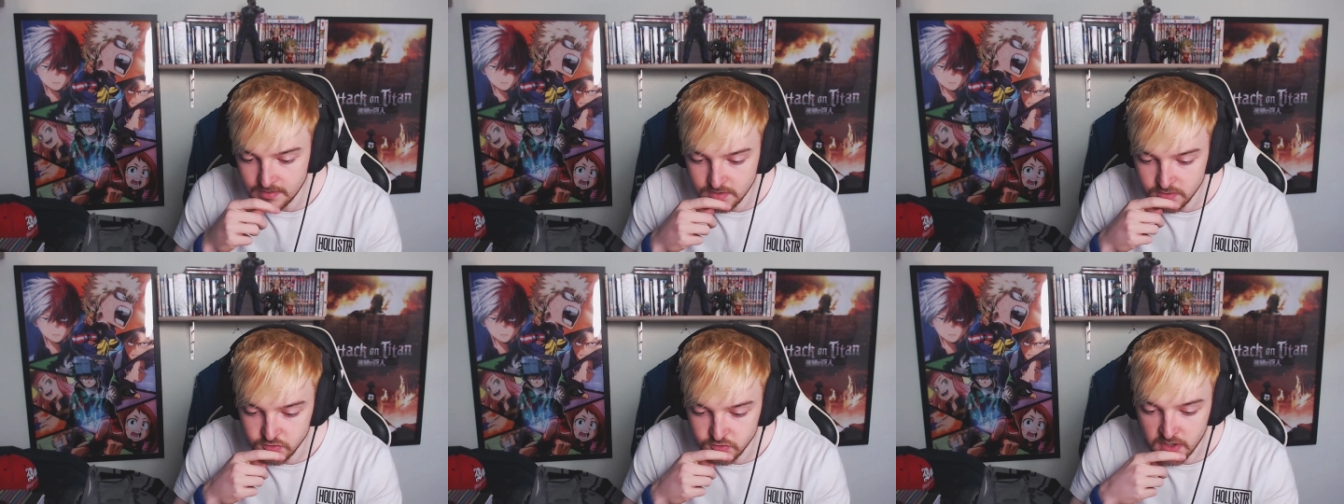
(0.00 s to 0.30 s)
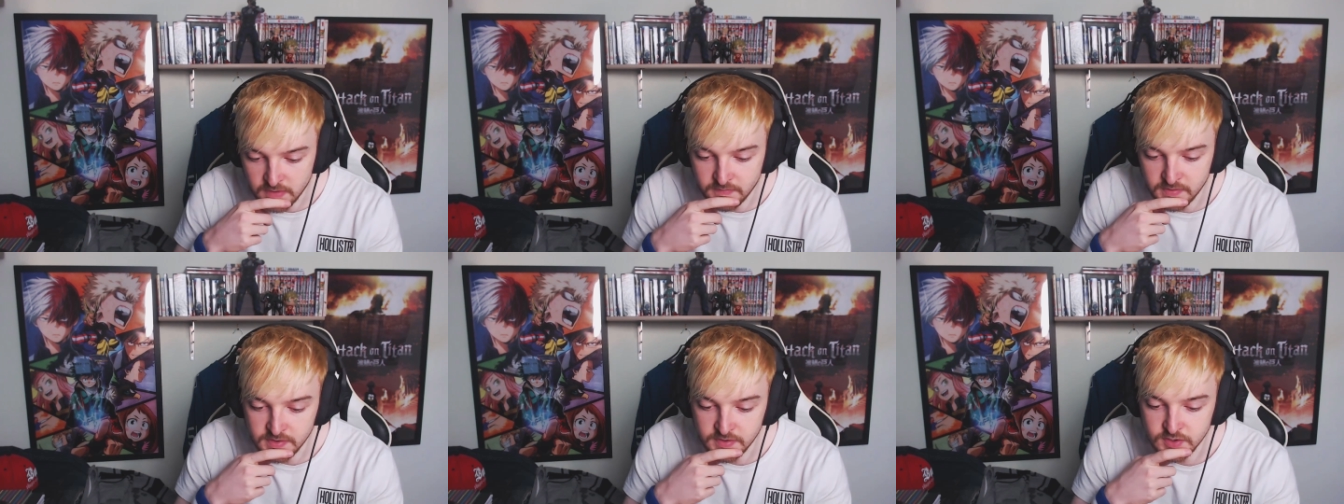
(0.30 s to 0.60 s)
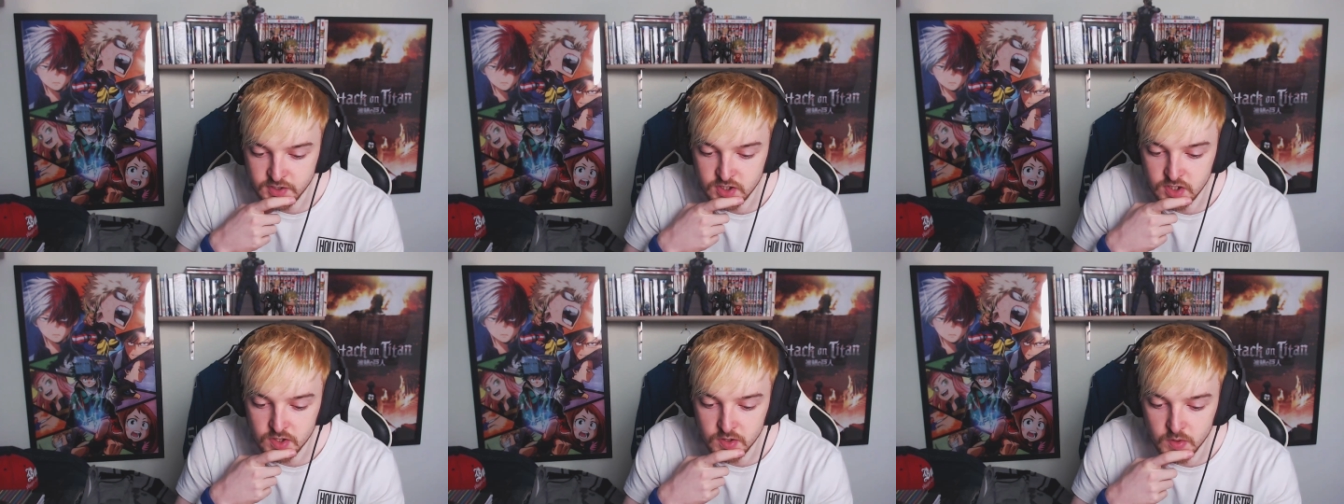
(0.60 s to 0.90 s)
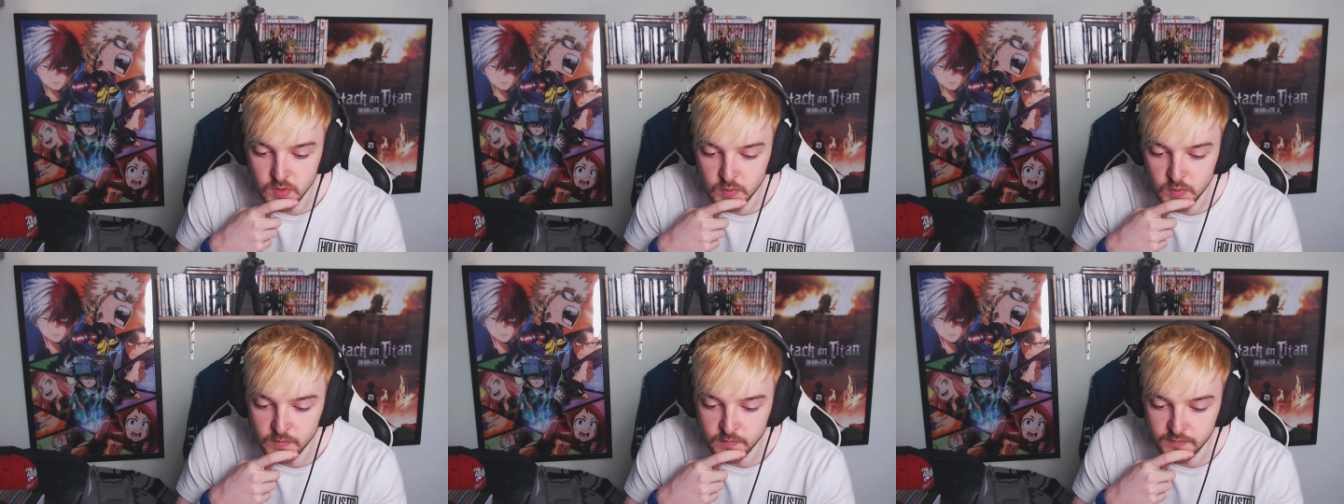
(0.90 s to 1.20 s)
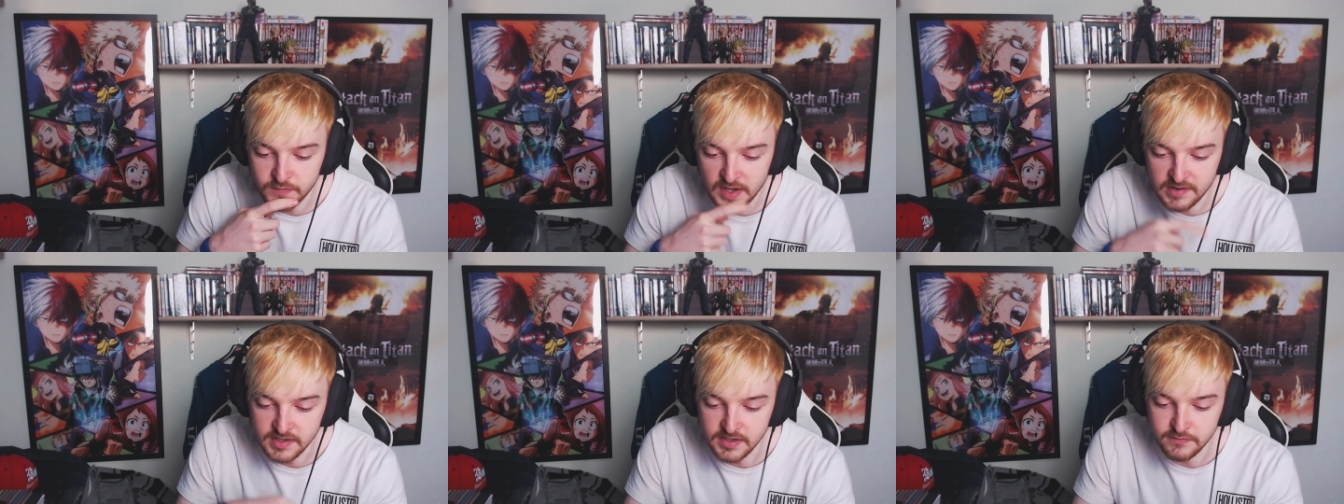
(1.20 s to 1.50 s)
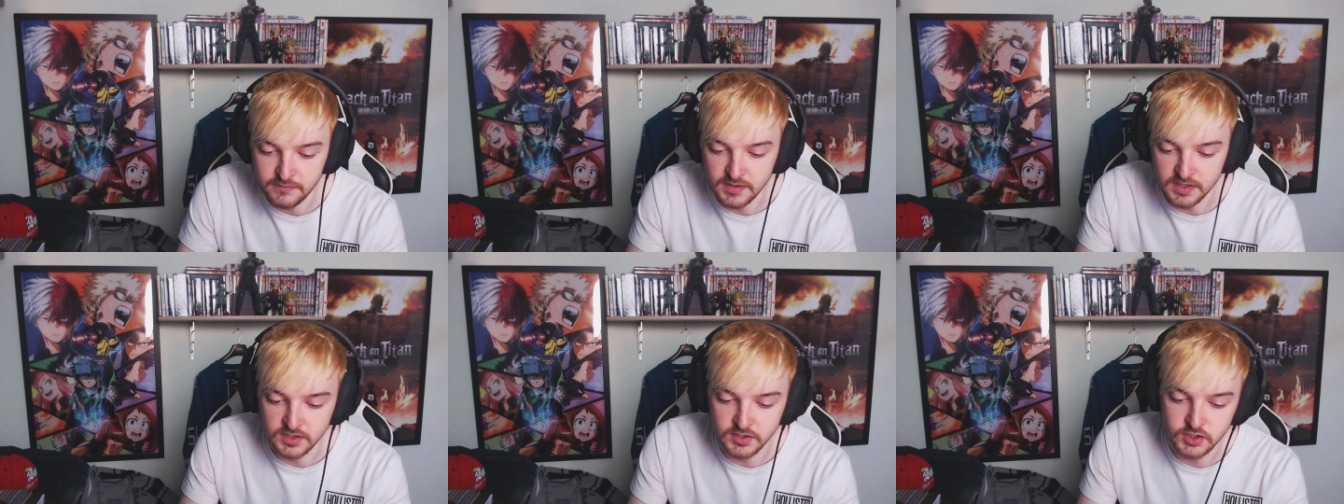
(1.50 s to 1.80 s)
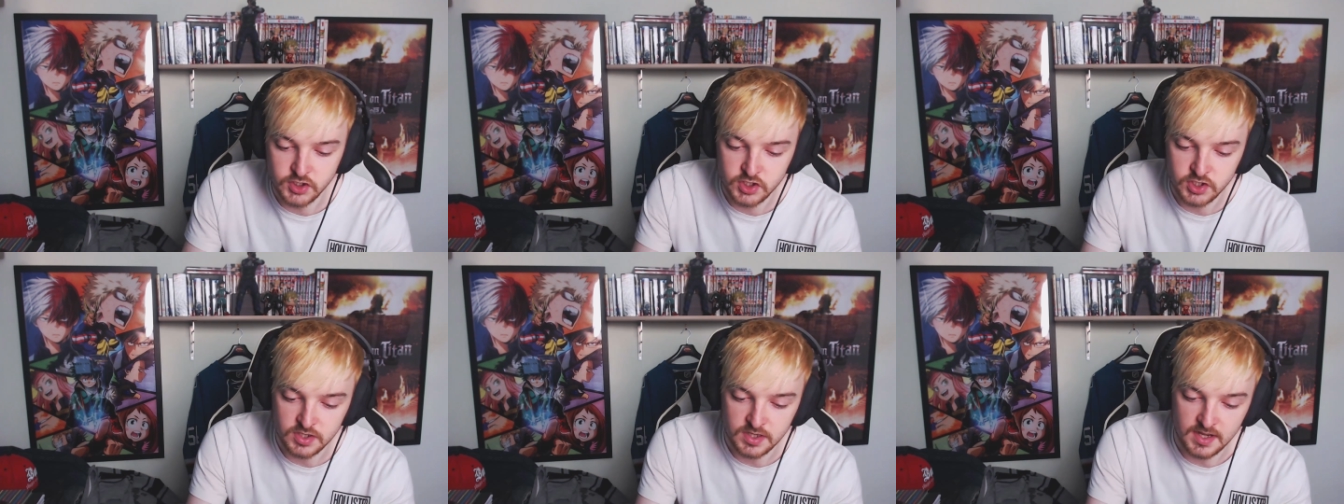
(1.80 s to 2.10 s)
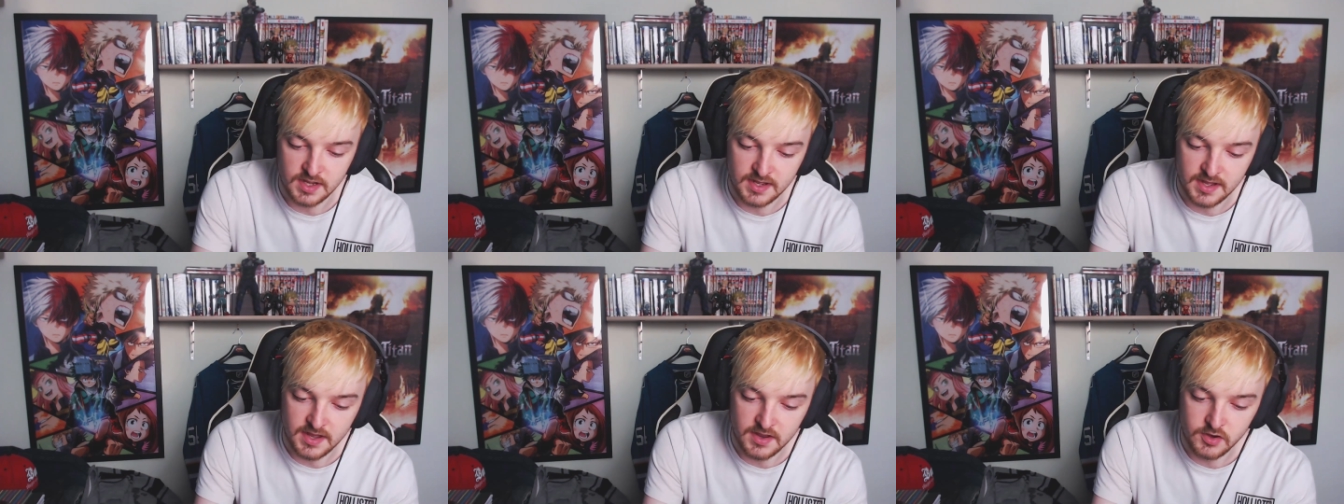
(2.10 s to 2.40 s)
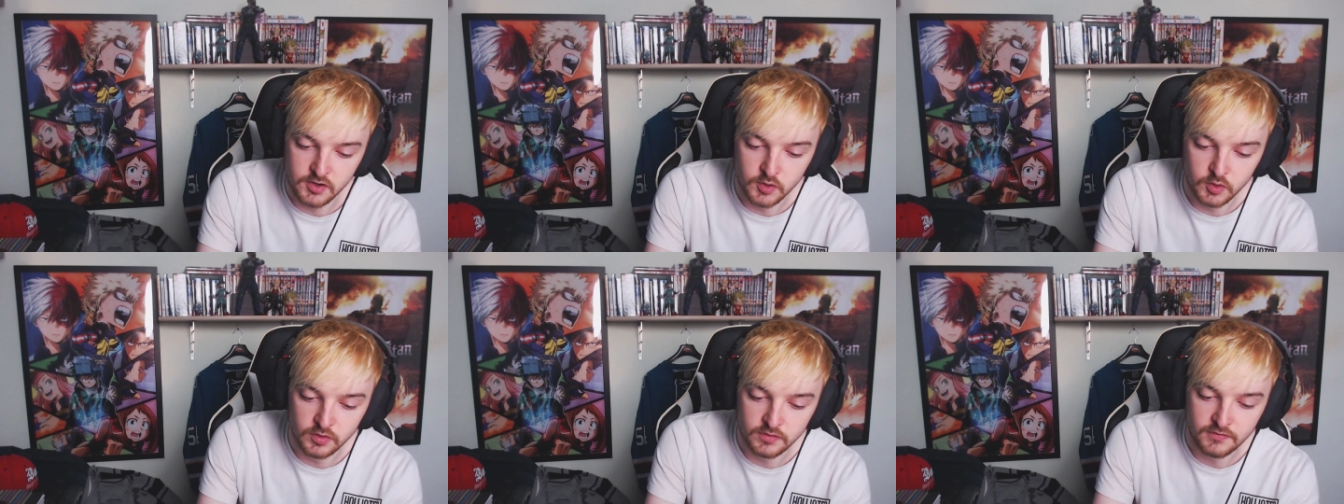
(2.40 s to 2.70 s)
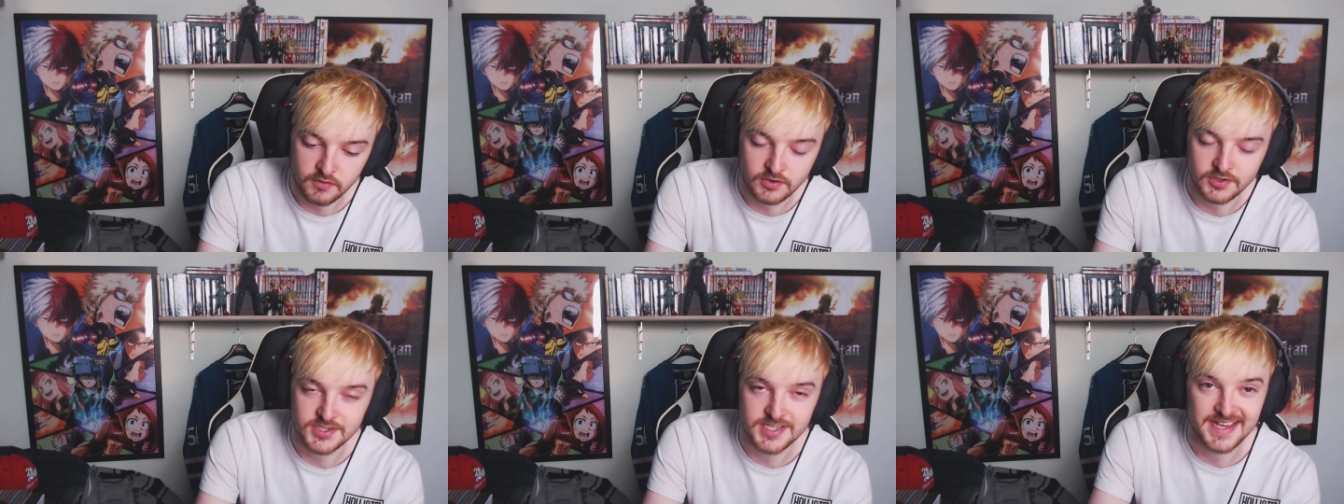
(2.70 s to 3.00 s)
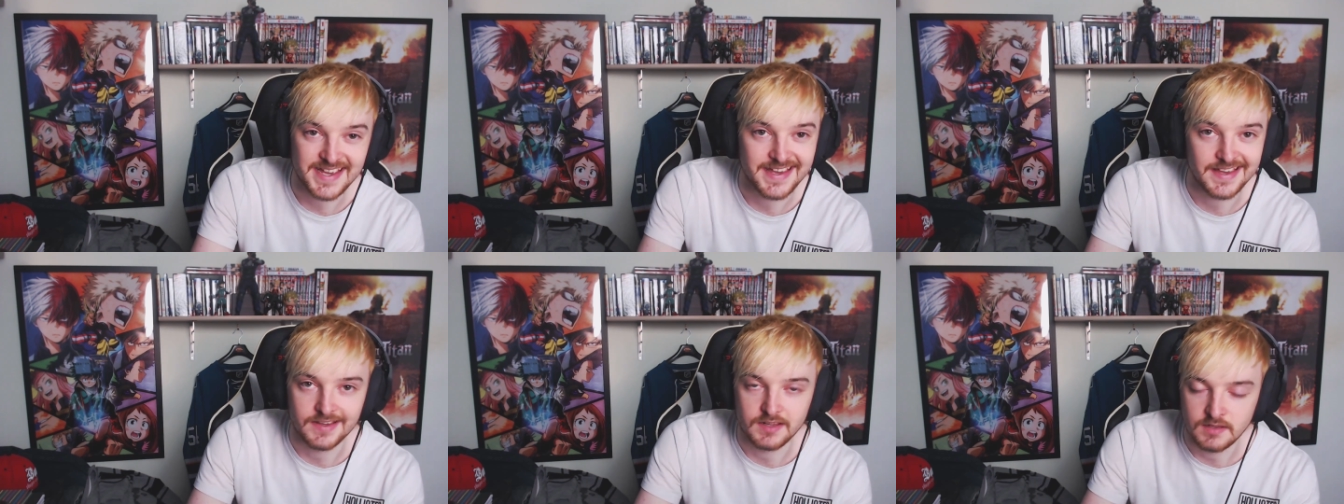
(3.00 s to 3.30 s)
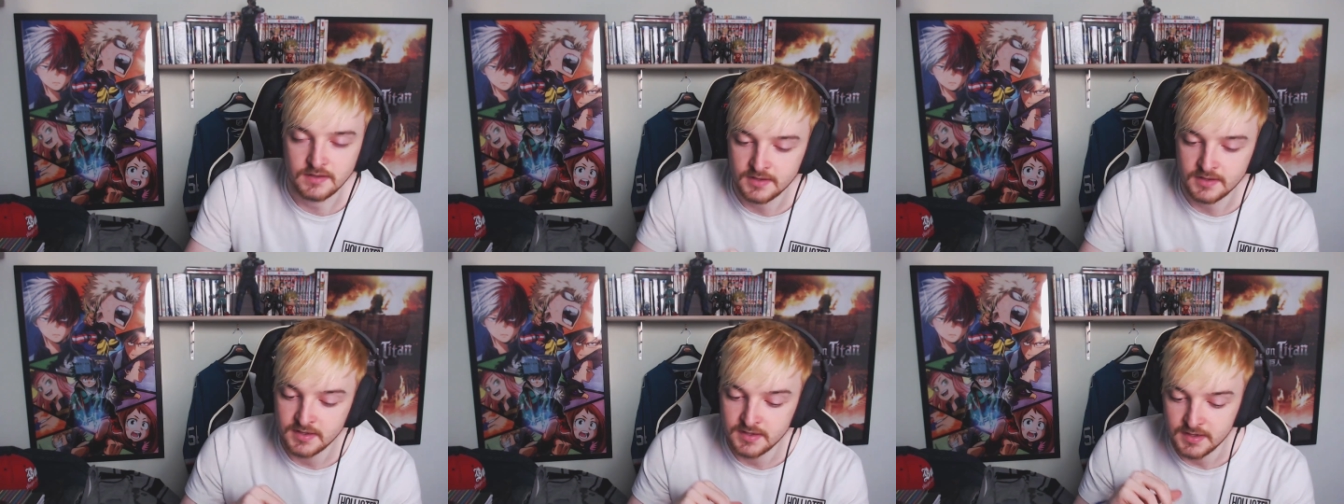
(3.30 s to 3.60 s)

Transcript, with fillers: traveling to Vanya village, uh, known for its ale,